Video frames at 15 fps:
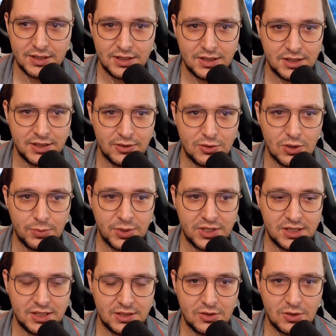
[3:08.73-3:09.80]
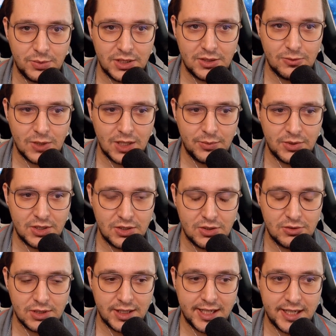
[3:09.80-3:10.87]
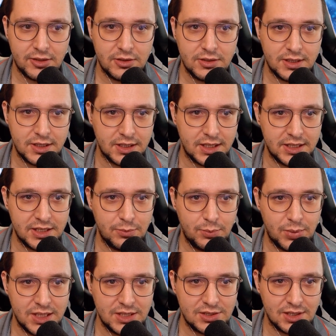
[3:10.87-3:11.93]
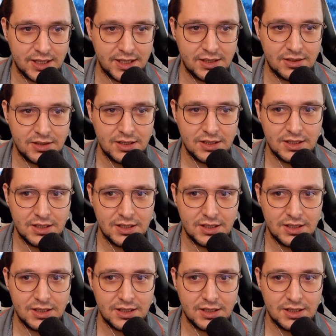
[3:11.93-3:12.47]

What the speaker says: you copy the web URL and you paste link,